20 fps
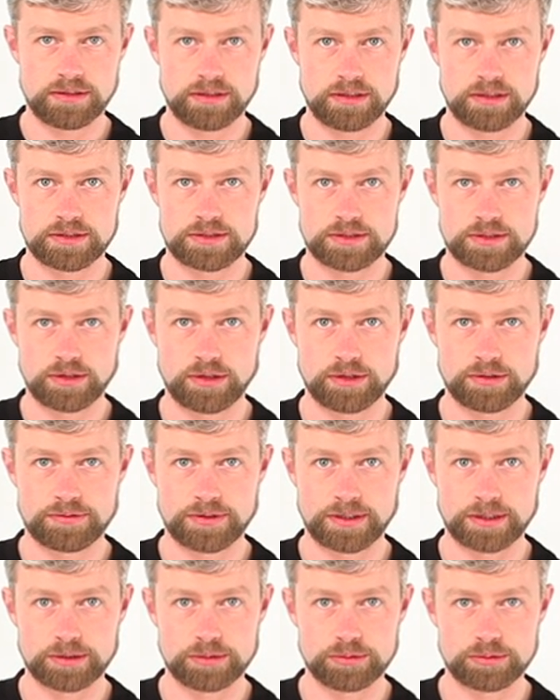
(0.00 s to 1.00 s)
a staff
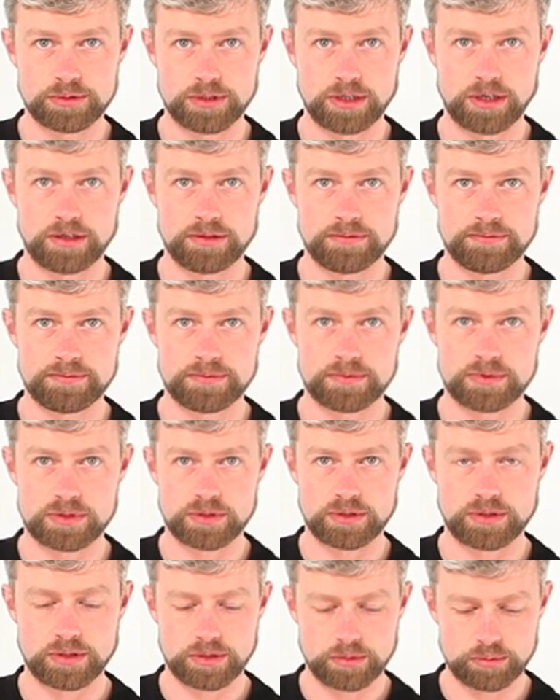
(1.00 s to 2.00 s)
angled nut so
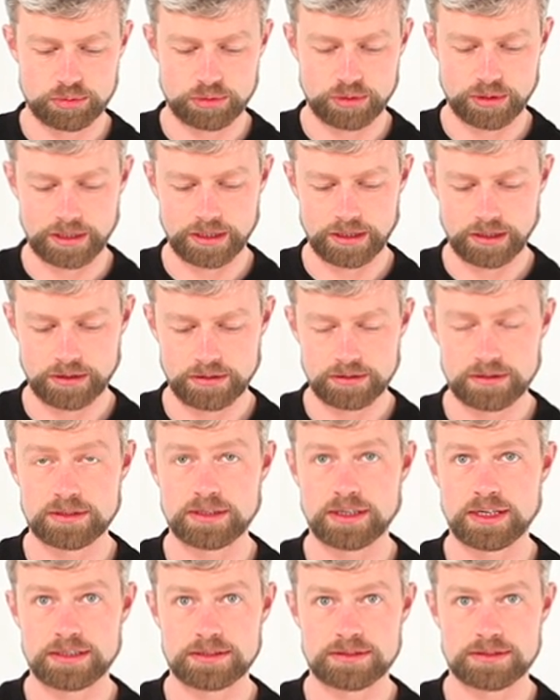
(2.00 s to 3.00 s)
you can preload the
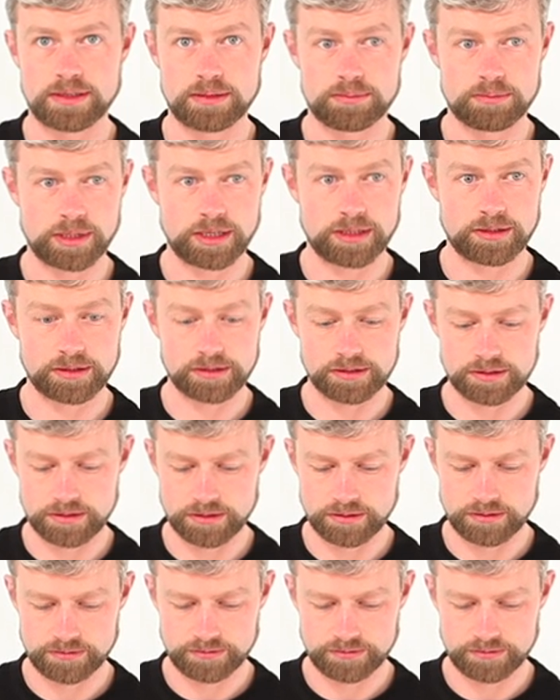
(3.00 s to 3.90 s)
headset bearings.